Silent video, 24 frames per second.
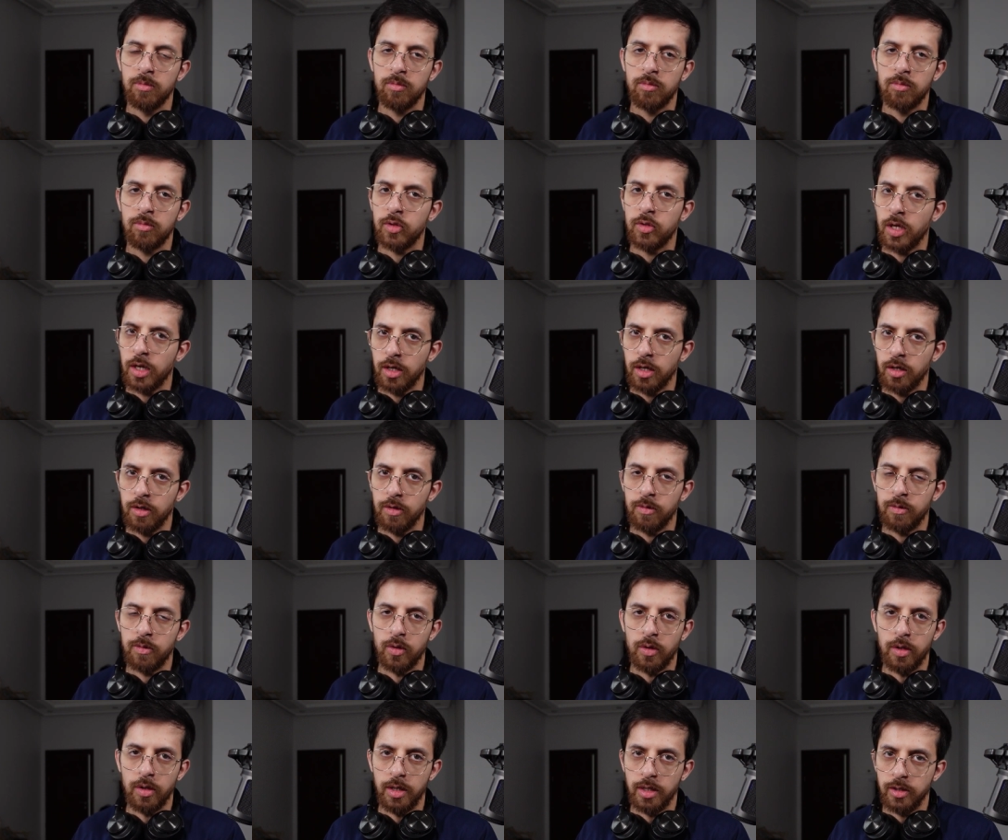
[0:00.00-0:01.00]
Thank you
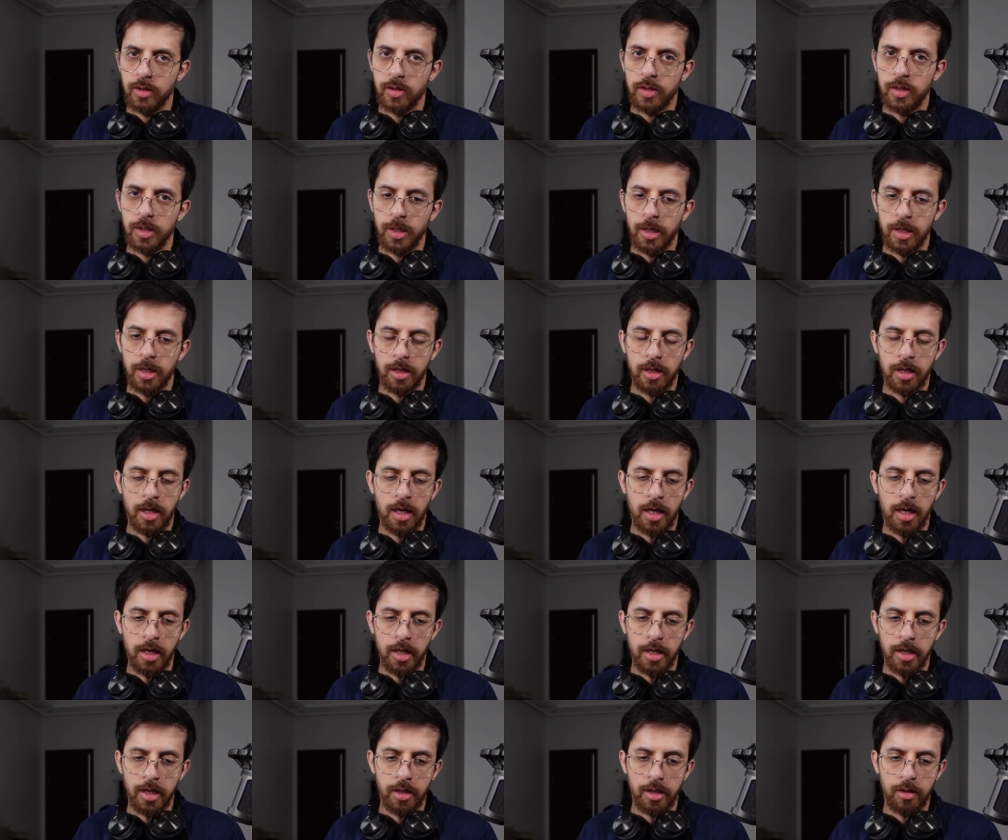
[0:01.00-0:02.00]
for listening.
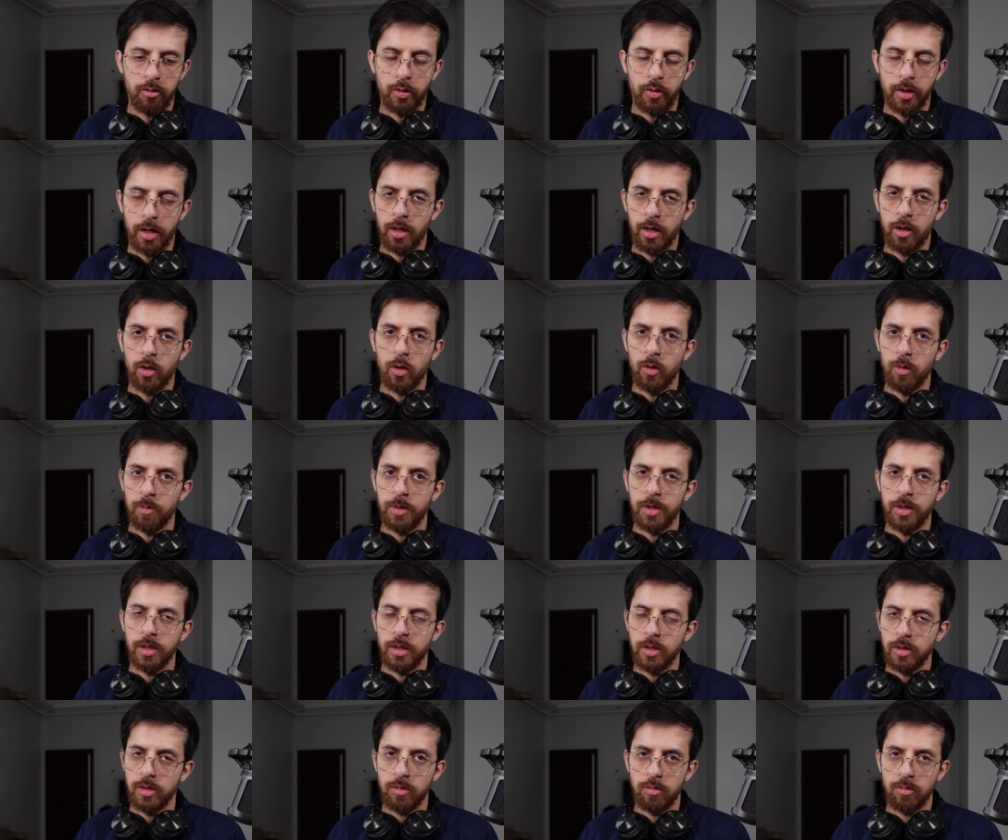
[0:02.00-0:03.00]
I really hope
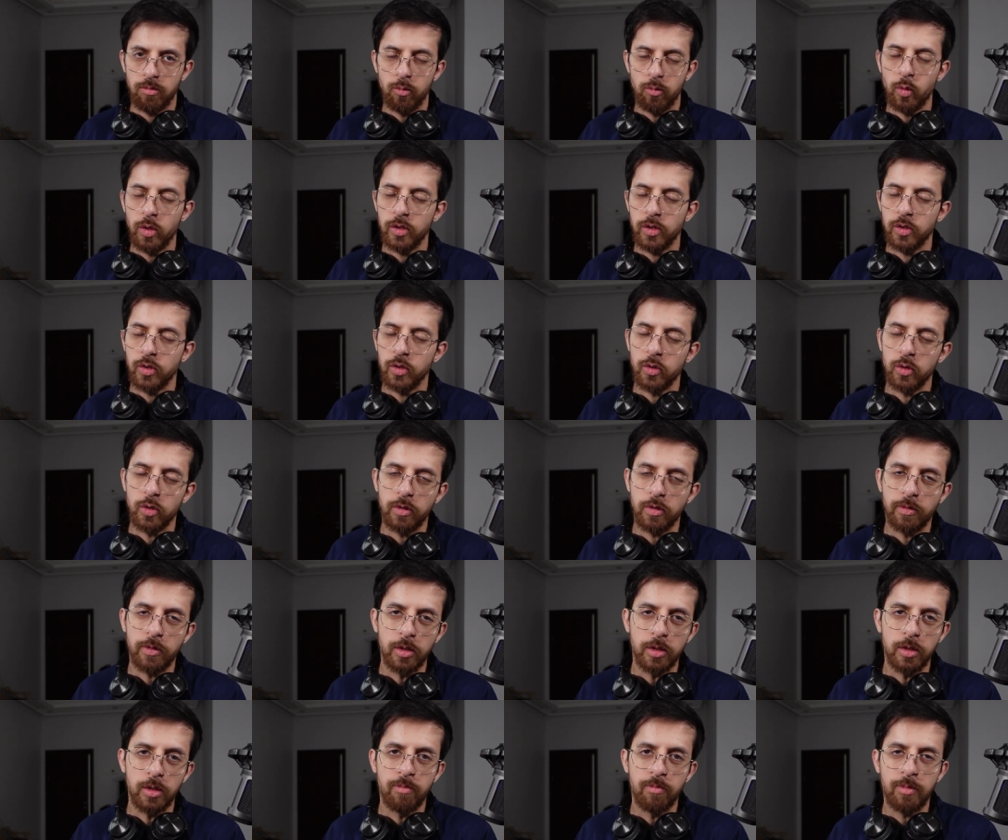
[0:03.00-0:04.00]
this was
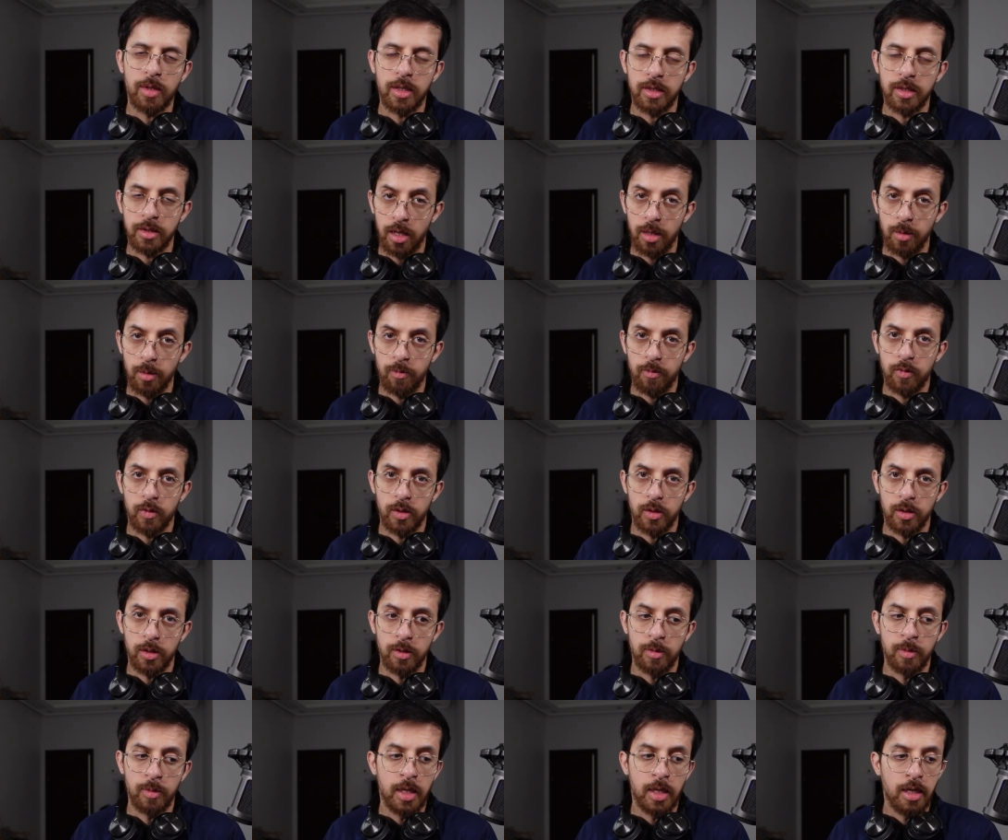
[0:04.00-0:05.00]
useful and
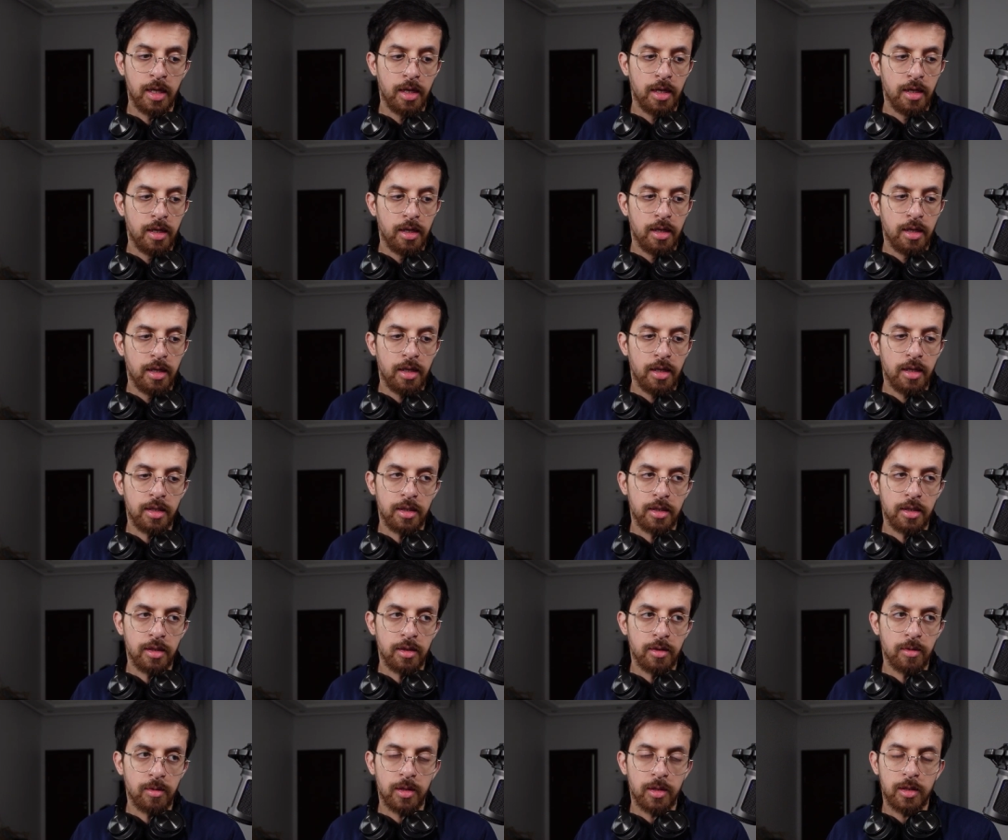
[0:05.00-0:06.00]
helpful.
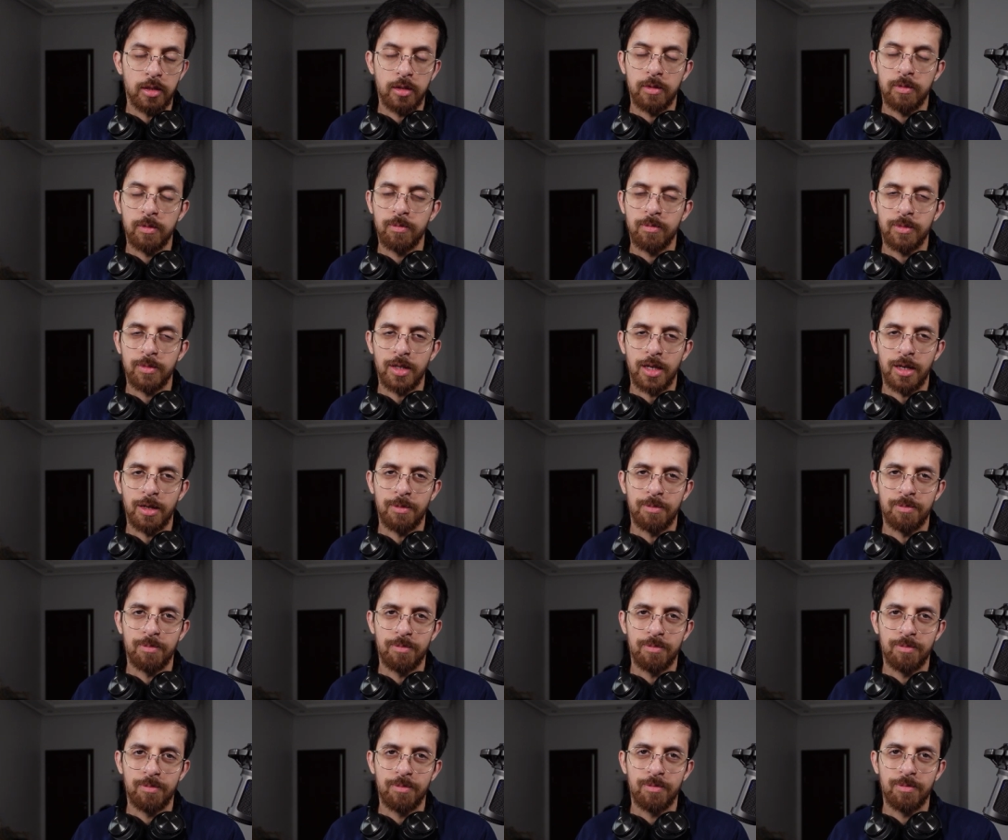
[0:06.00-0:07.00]
And yeah,
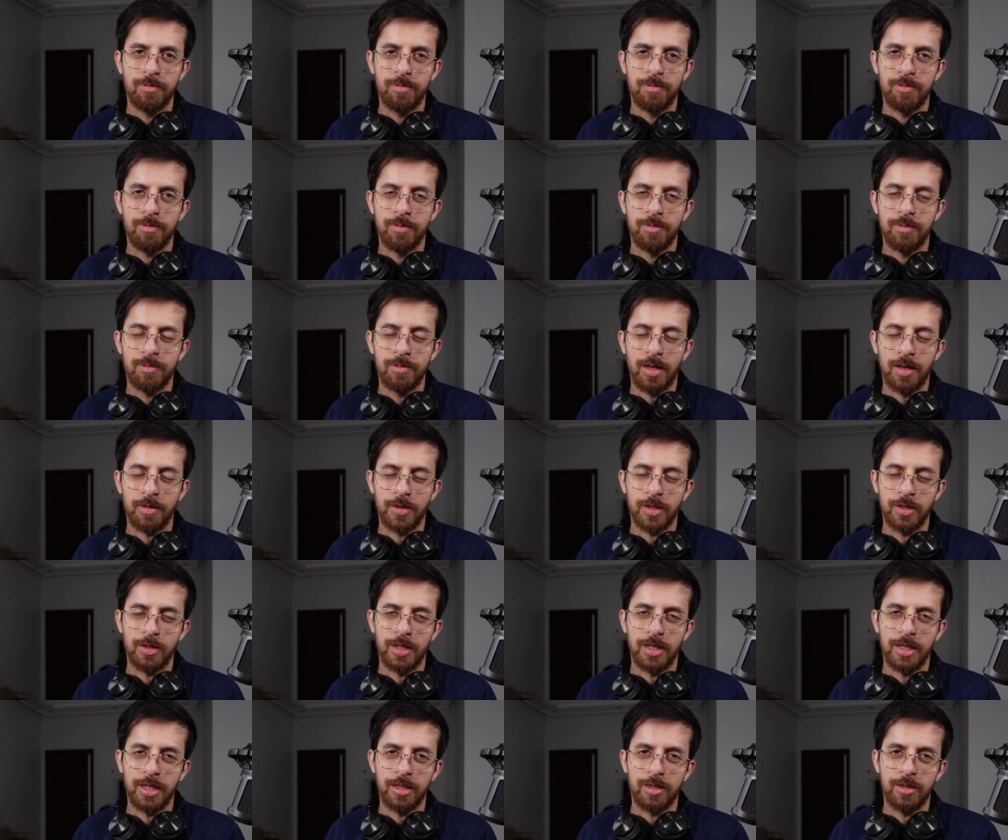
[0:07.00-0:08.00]
have a good
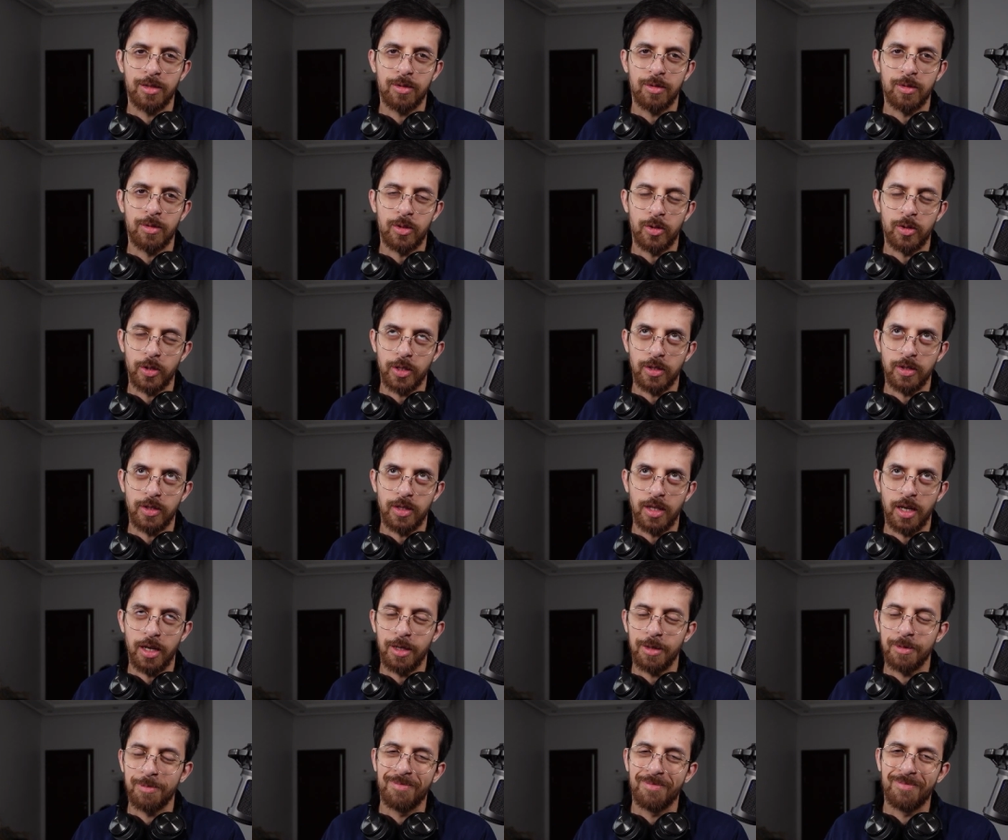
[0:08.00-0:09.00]
night or a good
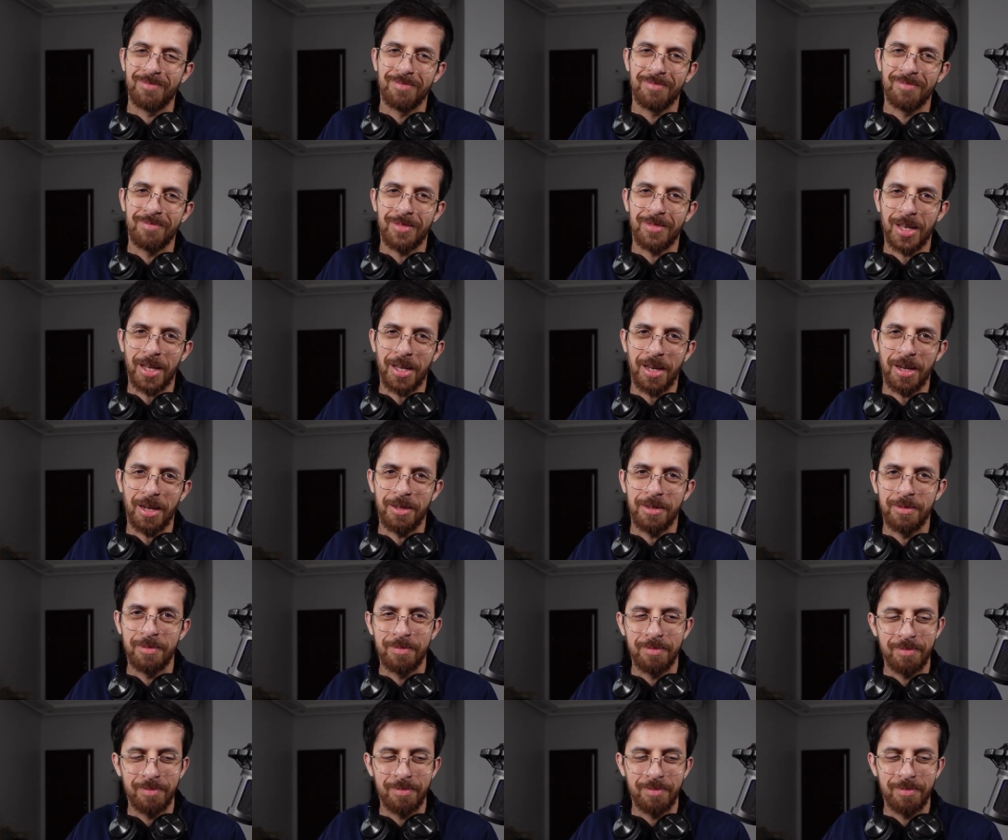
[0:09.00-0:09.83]
day. Take care.